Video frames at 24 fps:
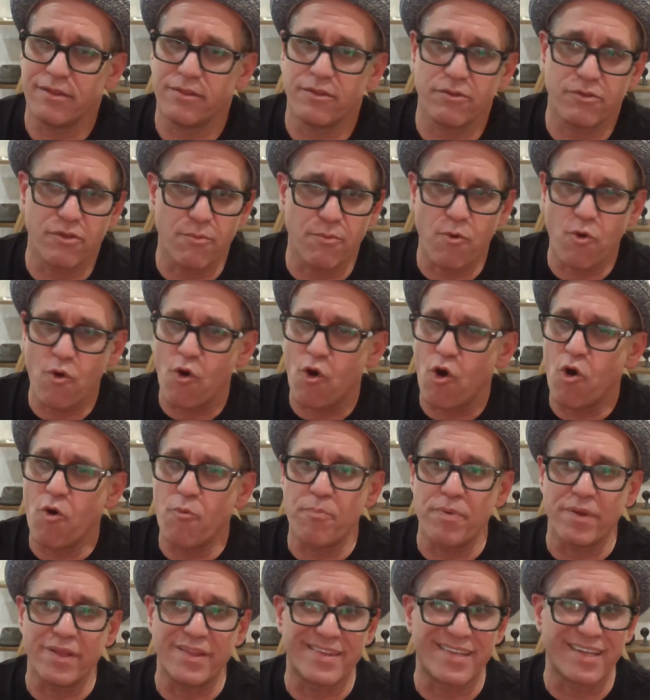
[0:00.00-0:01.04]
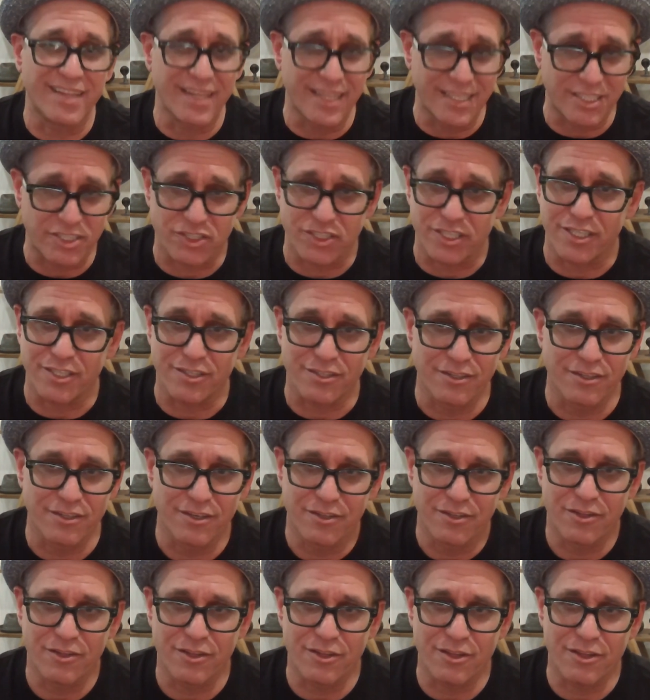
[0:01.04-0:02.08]
They're more open to listen.
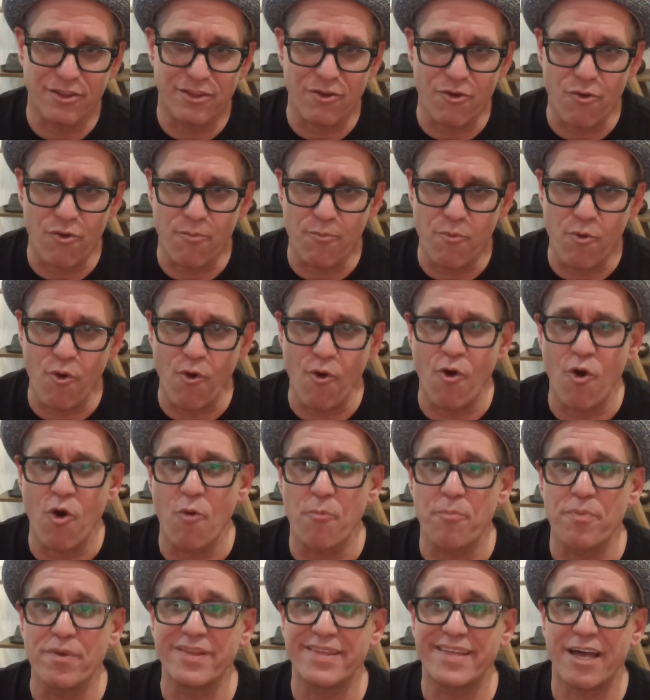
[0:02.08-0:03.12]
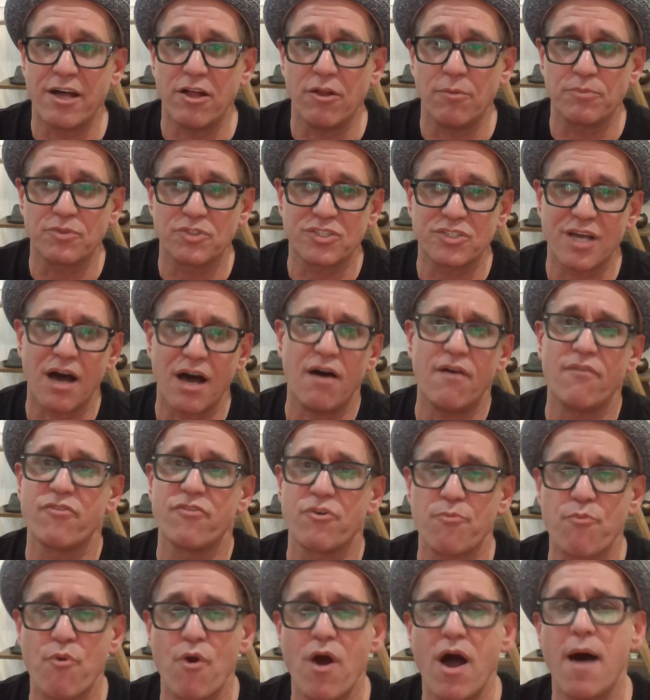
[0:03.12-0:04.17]
They're more open to help solve
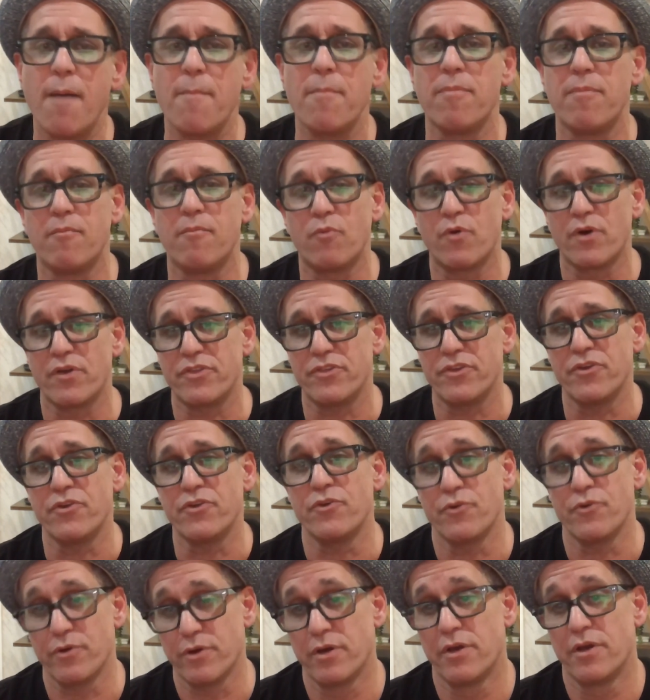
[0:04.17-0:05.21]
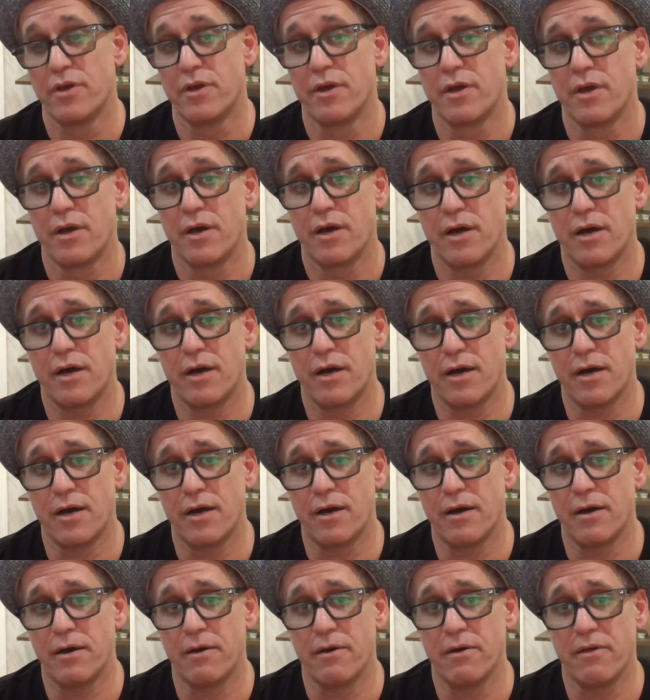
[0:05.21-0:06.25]
the problem with you
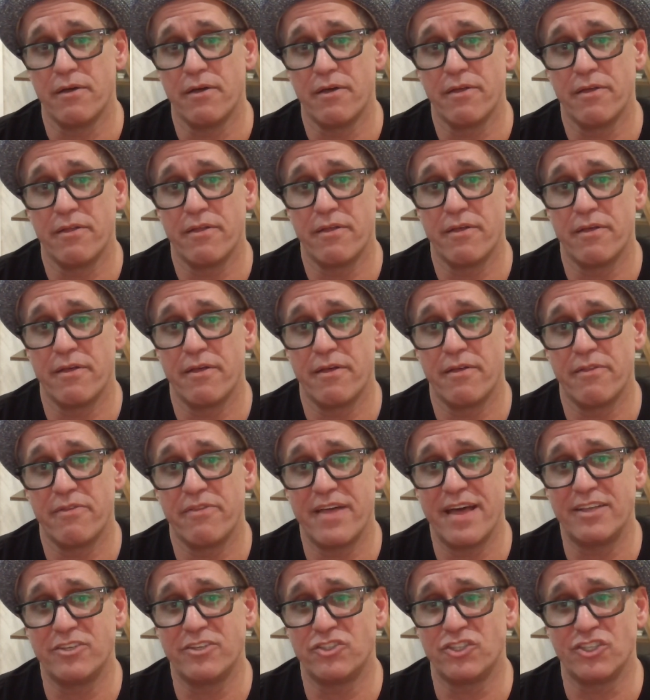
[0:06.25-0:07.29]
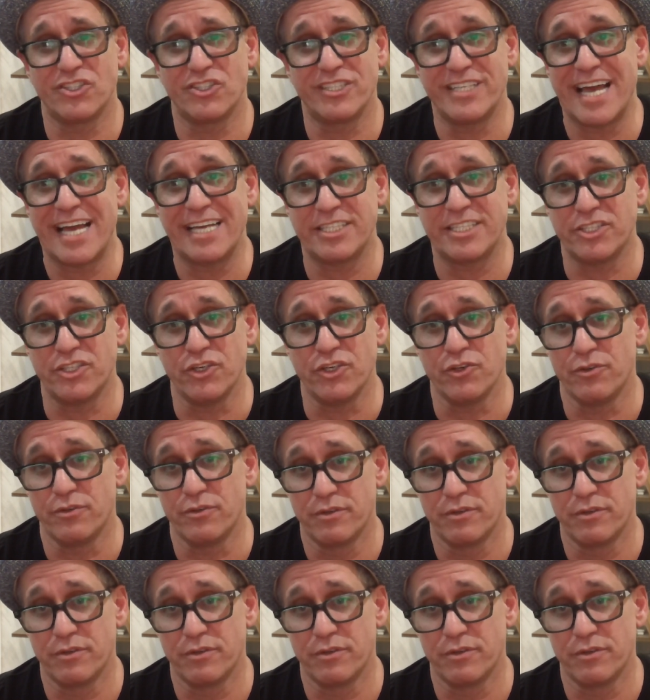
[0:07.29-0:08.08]
than just yes you.